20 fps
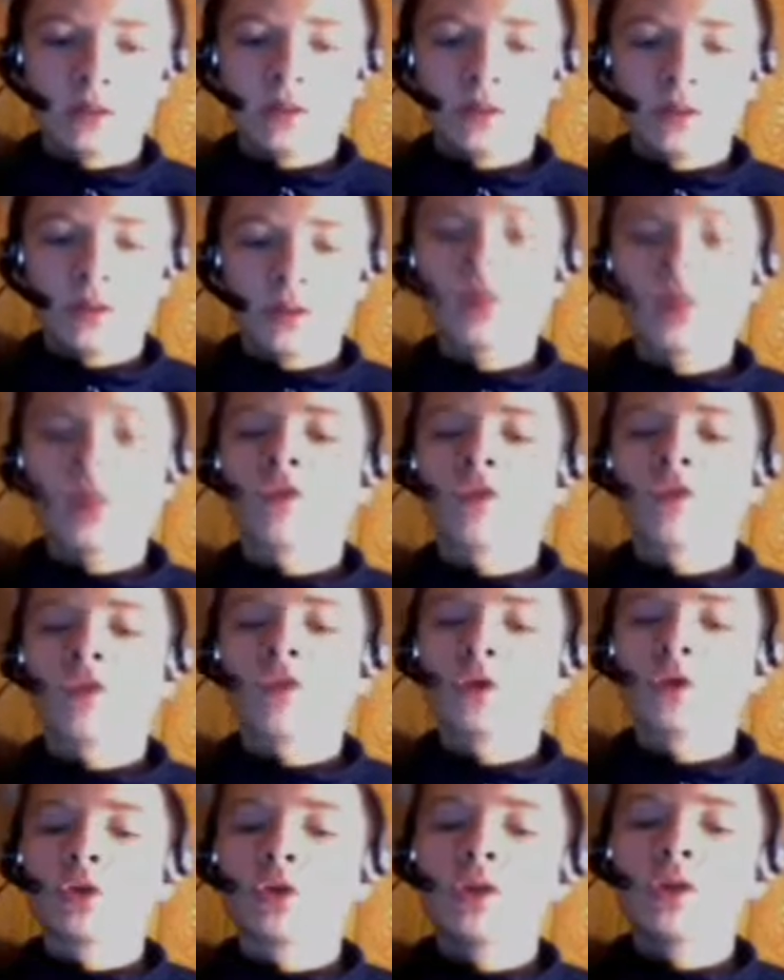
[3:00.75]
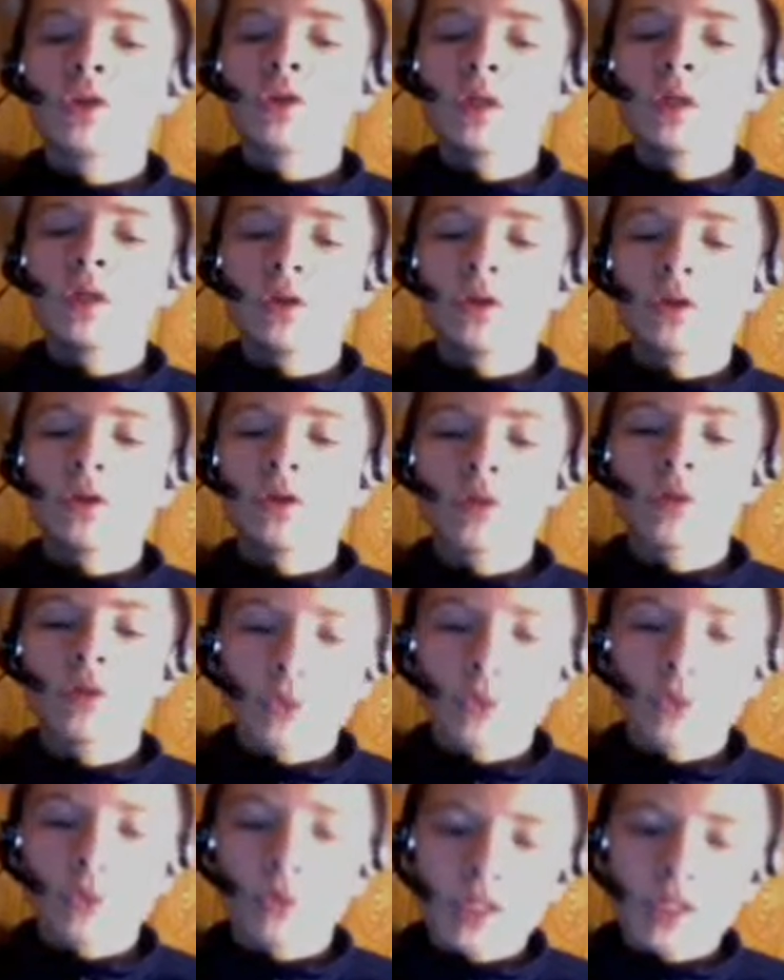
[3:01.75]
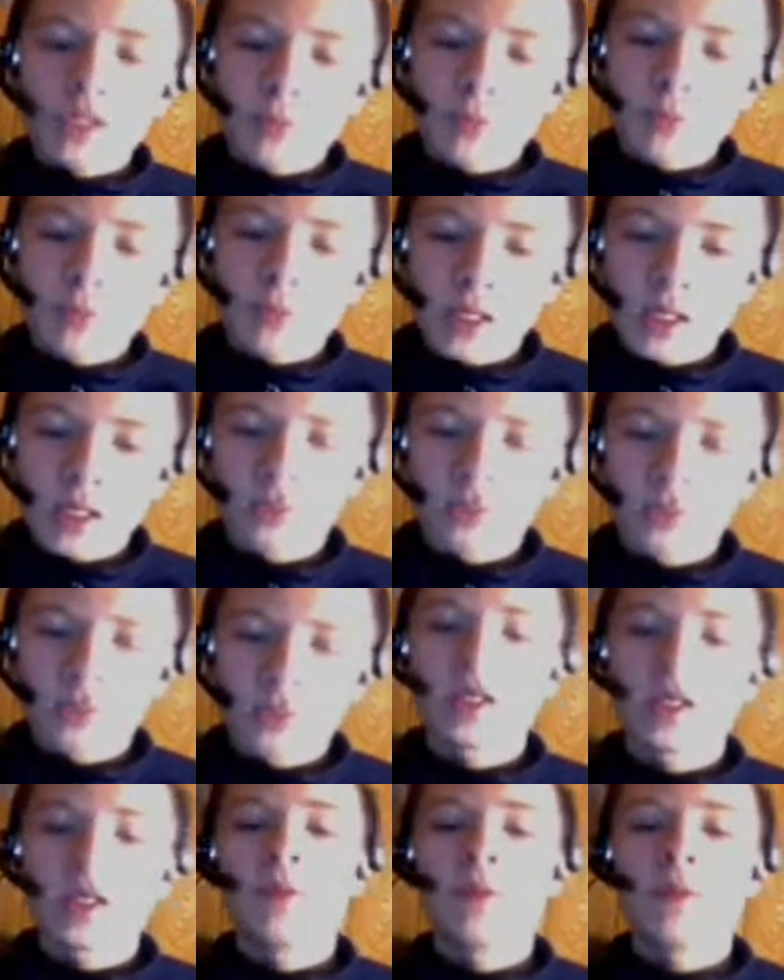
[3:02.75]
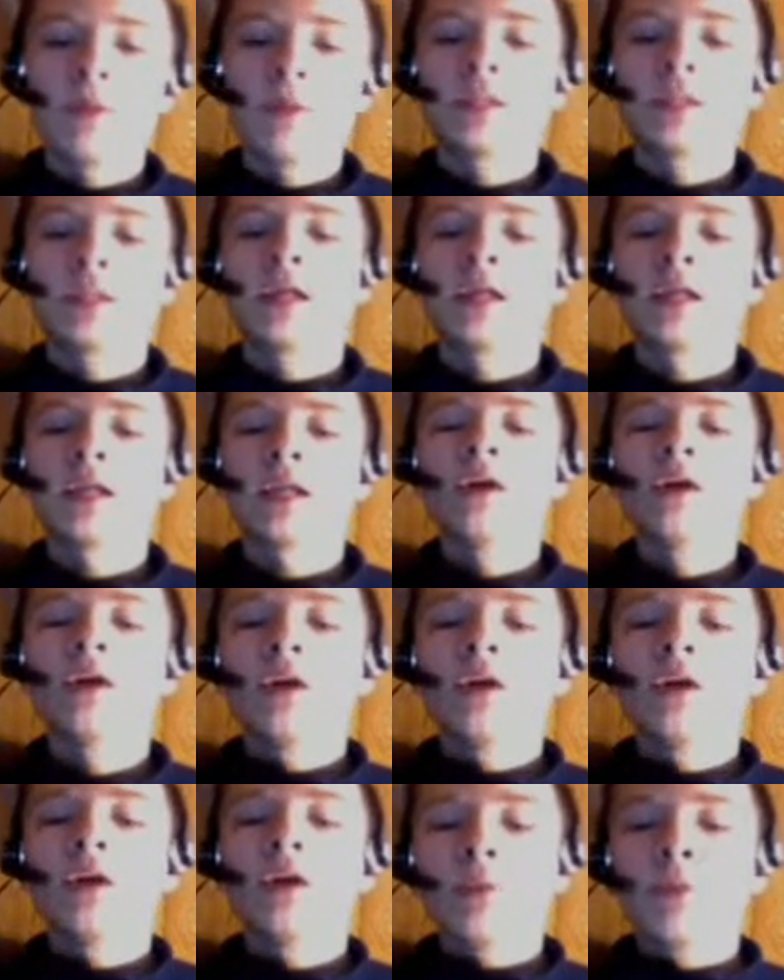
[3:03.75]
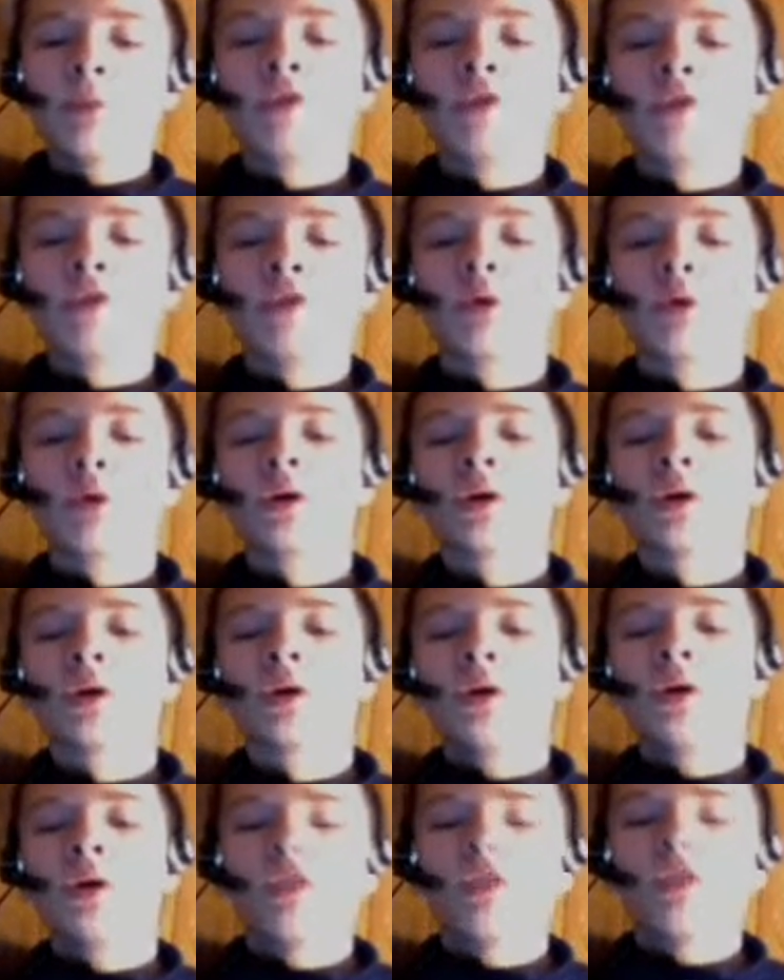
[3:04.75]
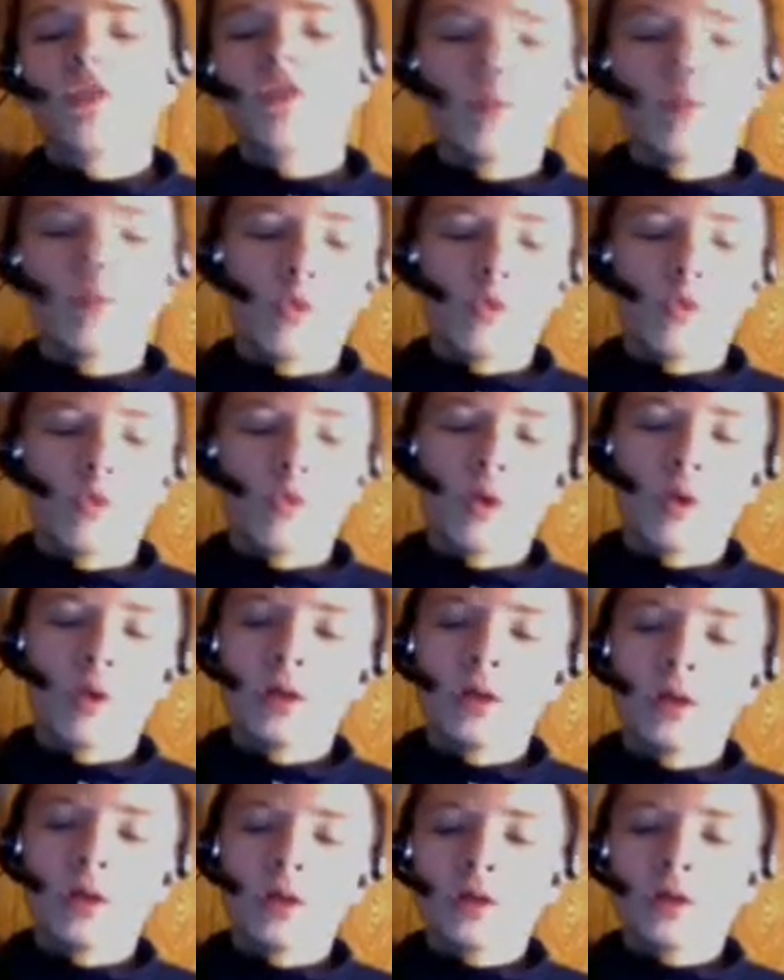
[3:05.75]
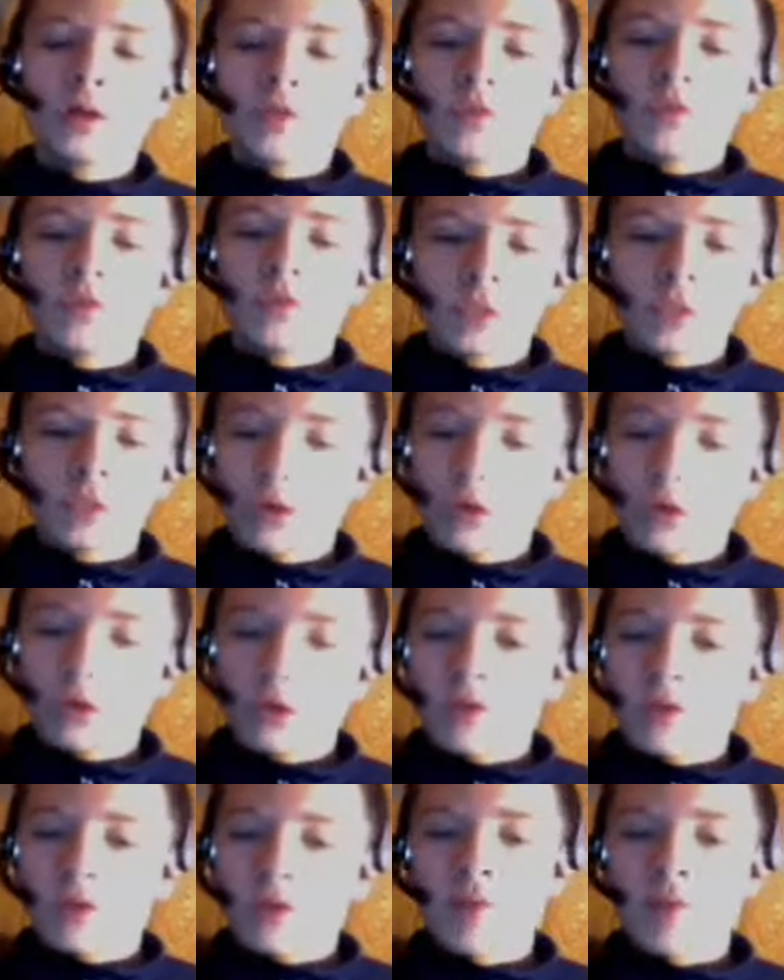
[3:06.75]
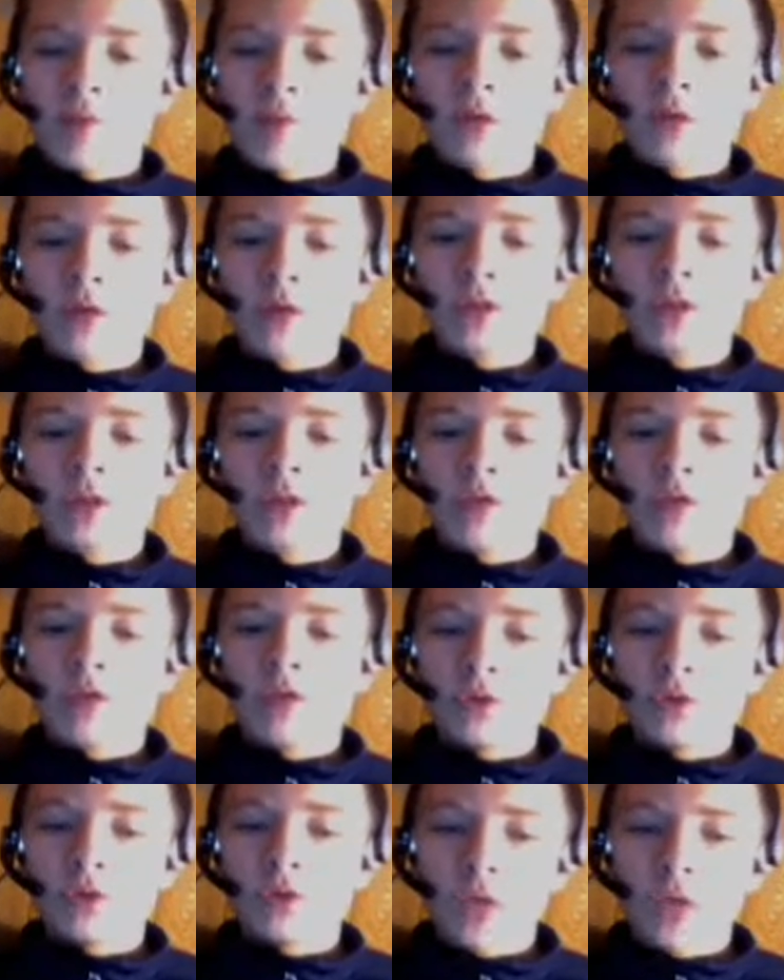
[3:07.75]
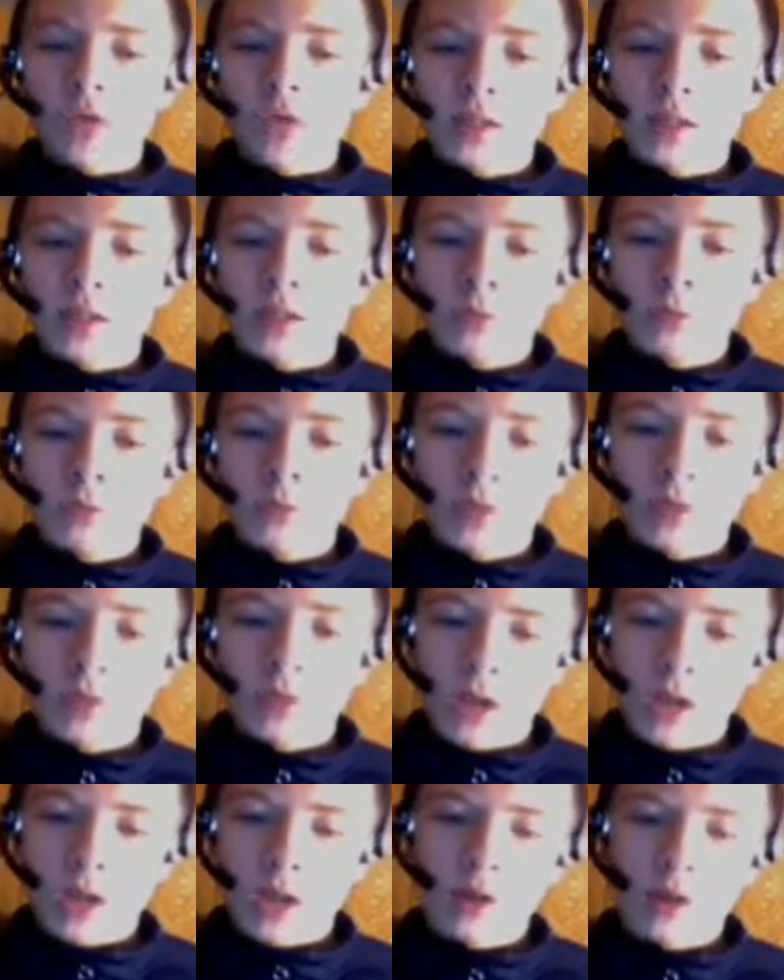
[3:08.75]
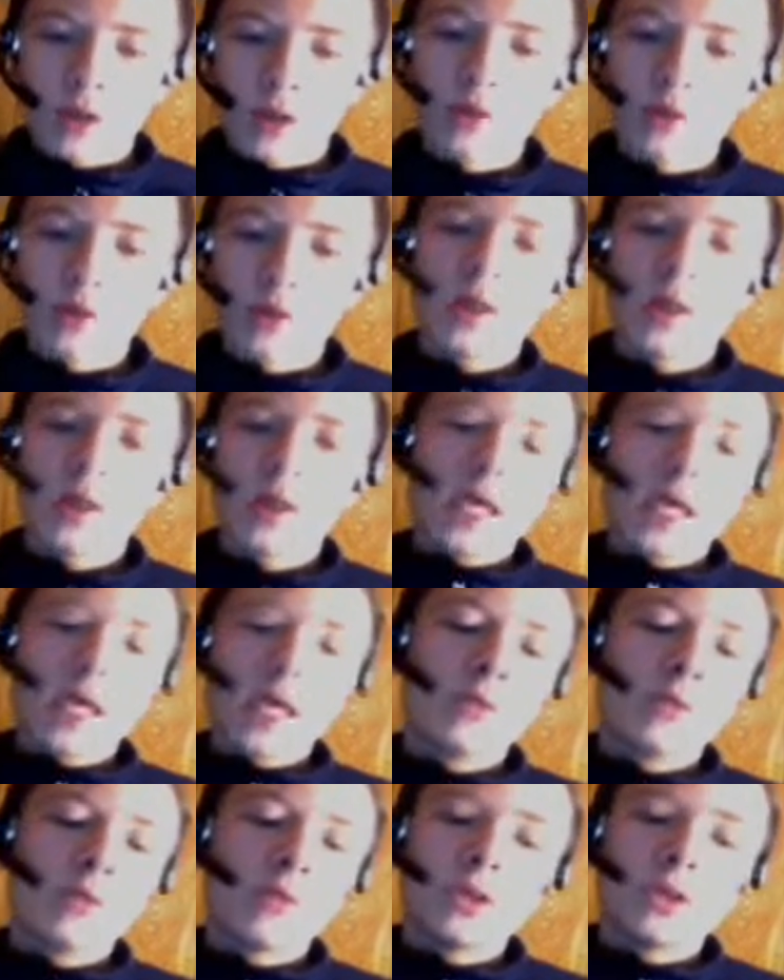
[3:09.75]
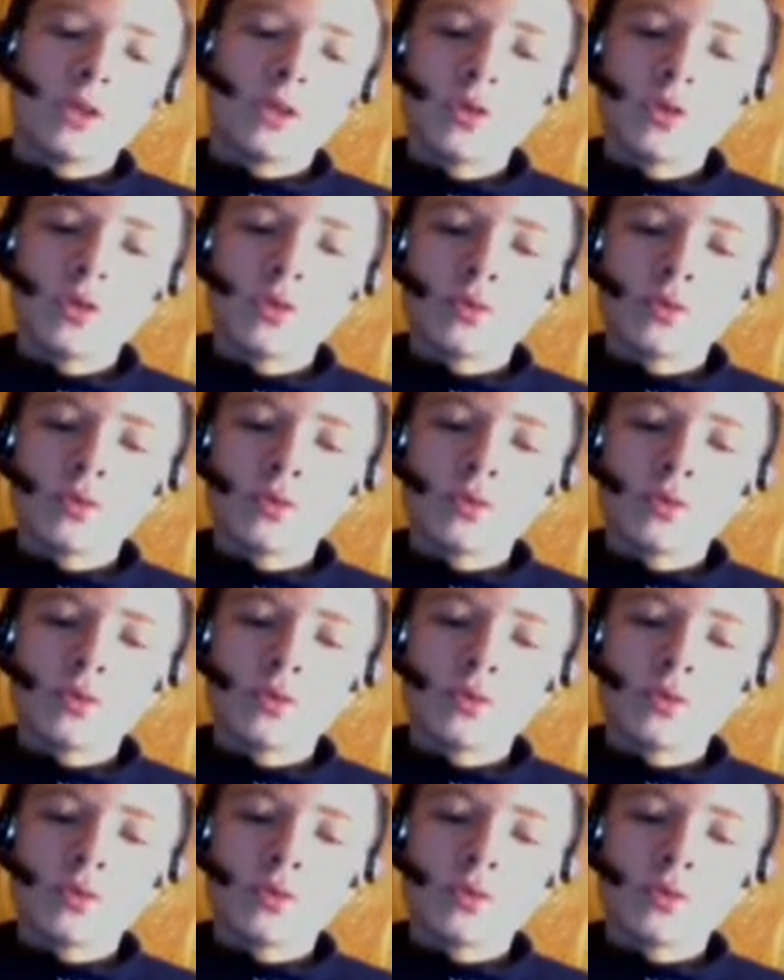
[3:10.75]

Now, for those that don't know what this means, it means that before, from 0 to 5 meters, if you shot someone with a shotgun, it would do